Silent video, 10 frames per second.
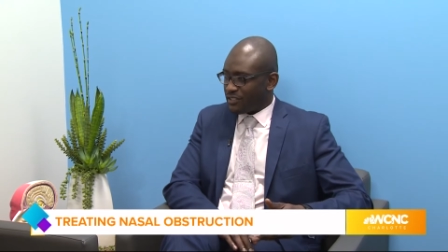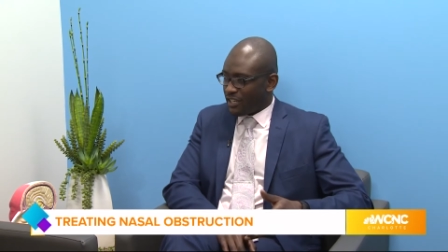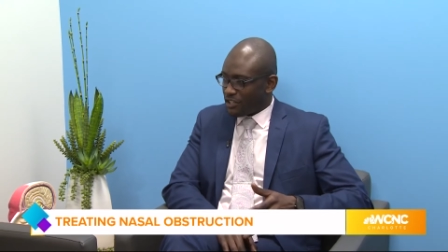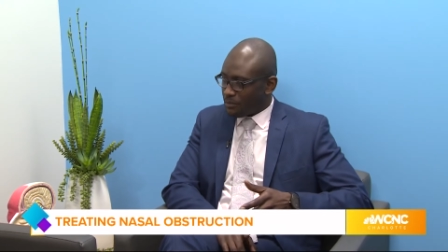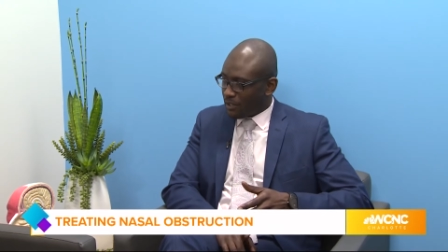and
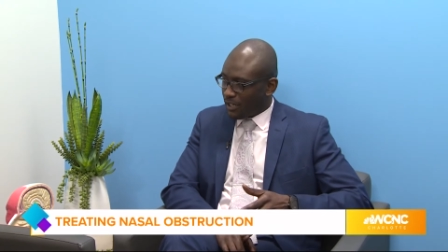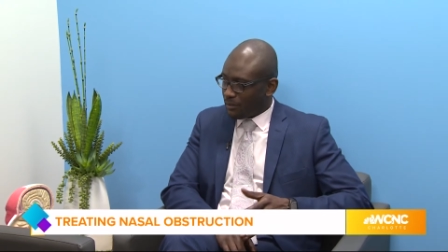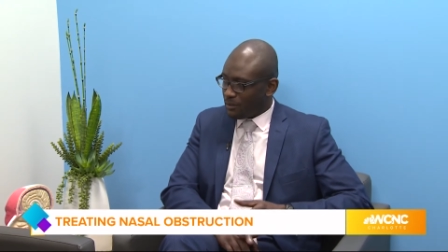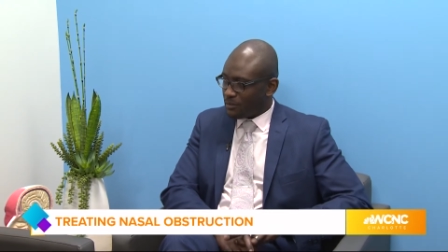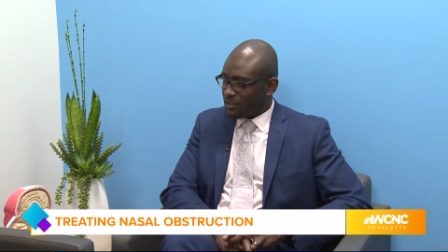sinus
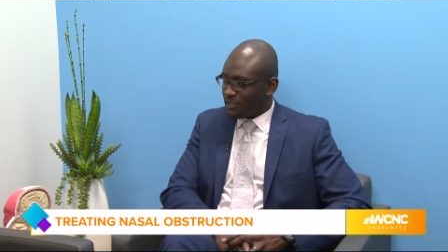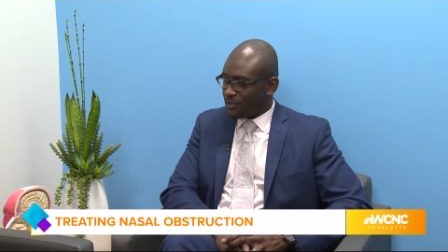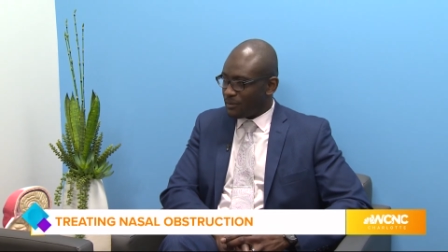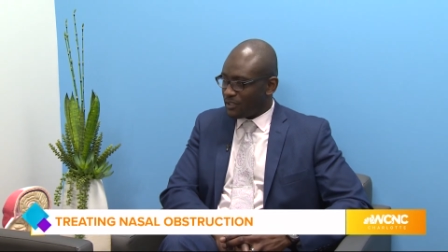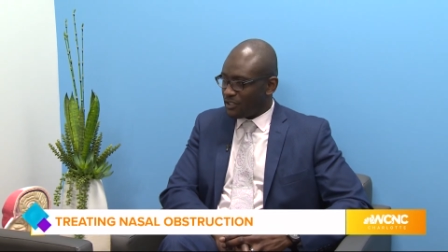problems, and
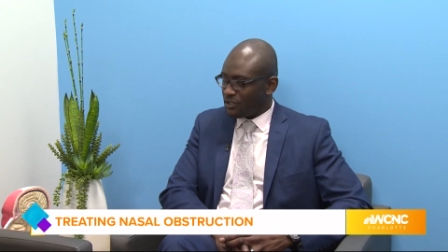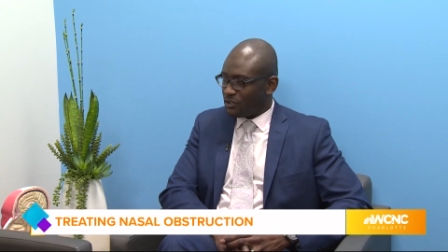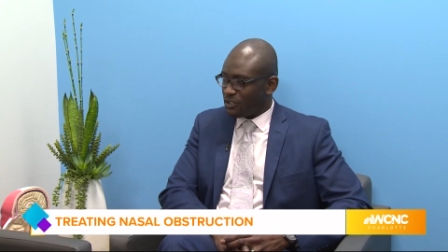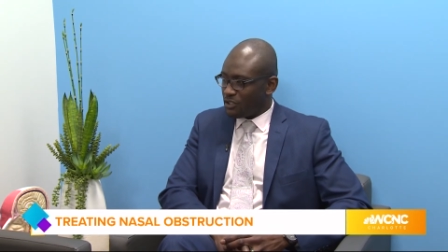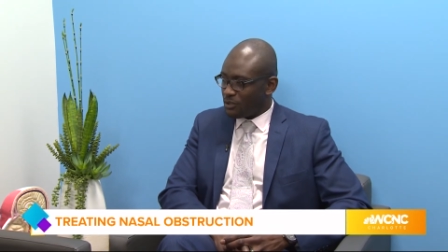typically
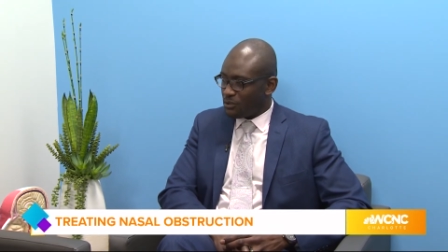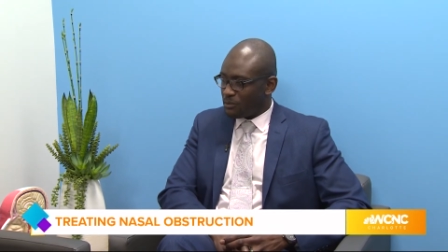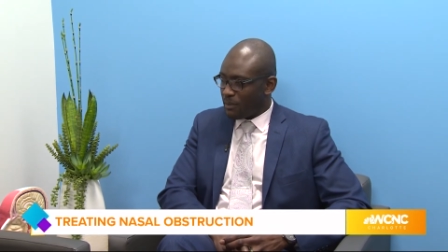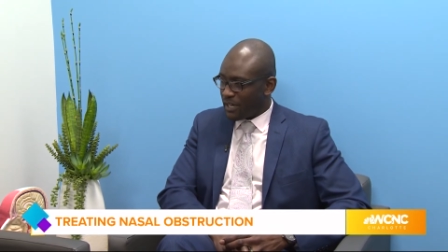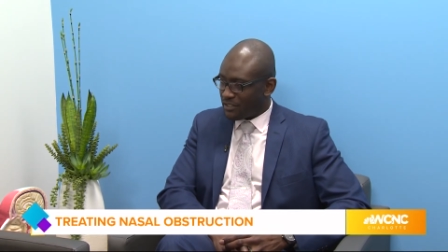you'll
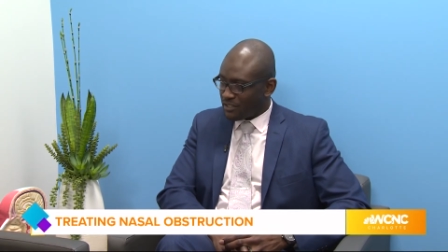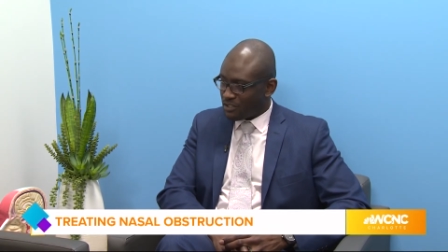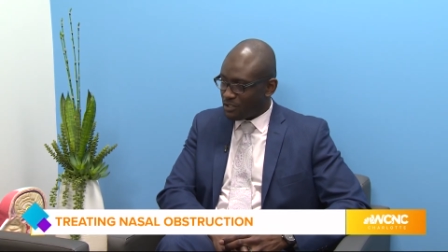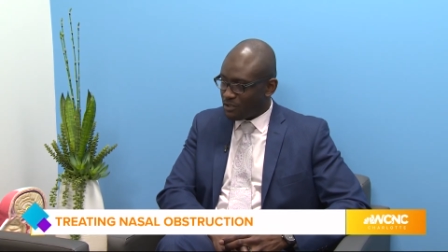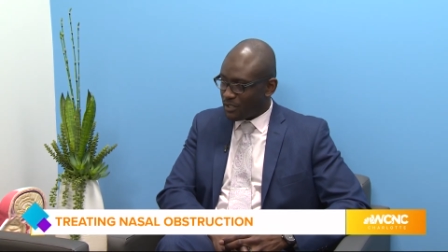use
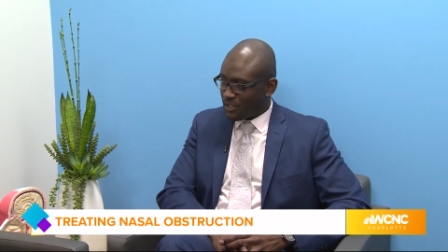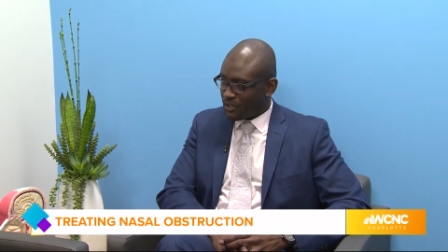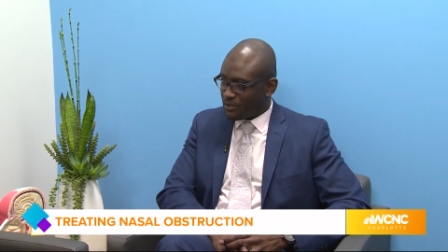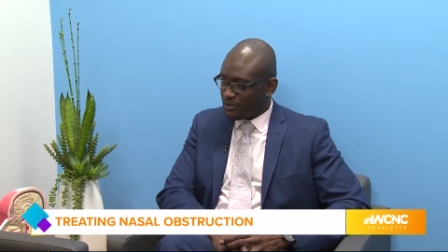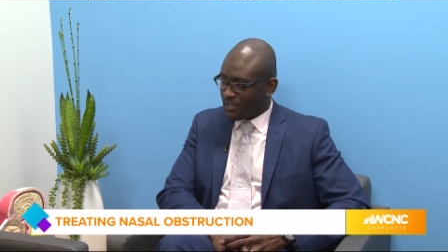medicines to treat
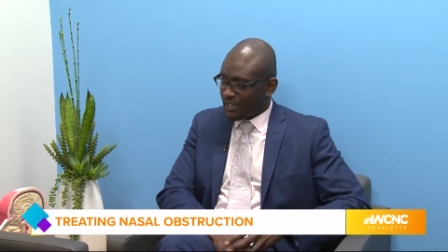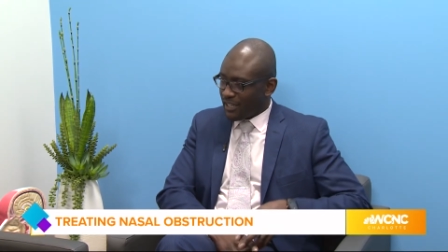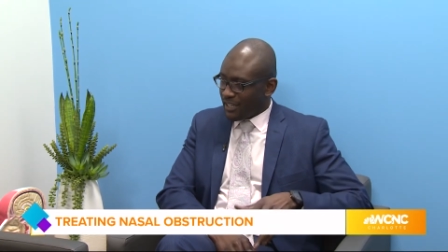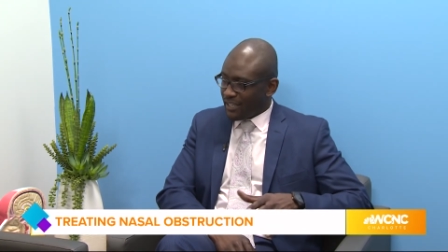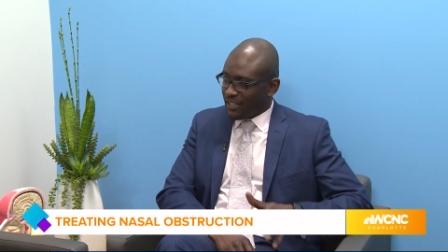those.
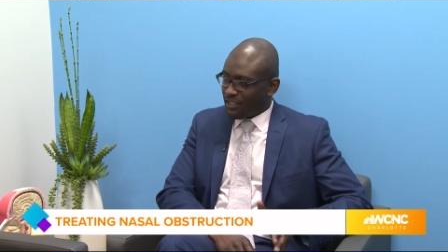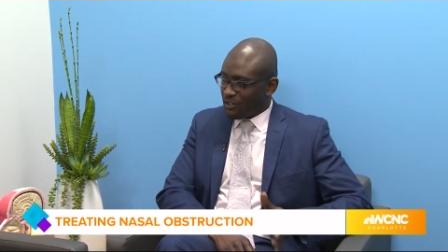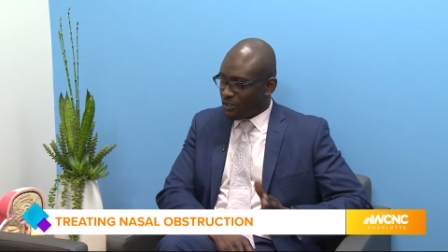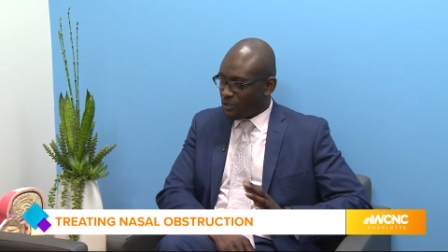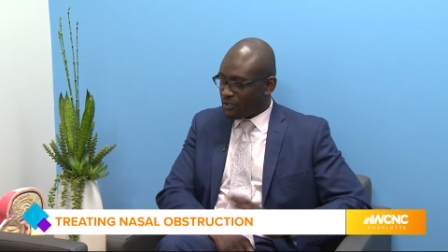And then there
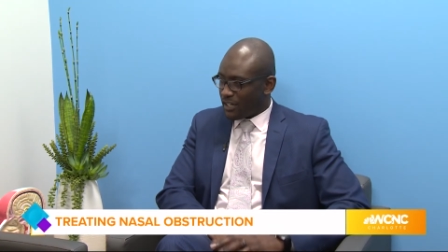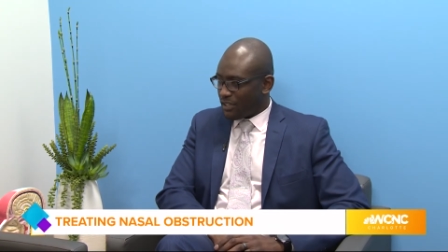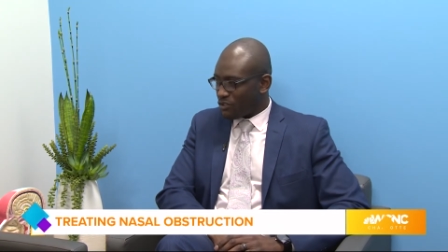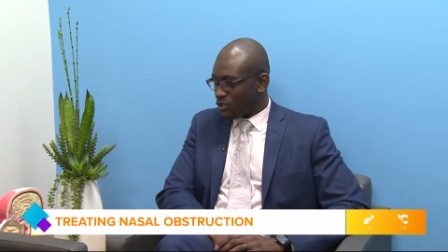are those that have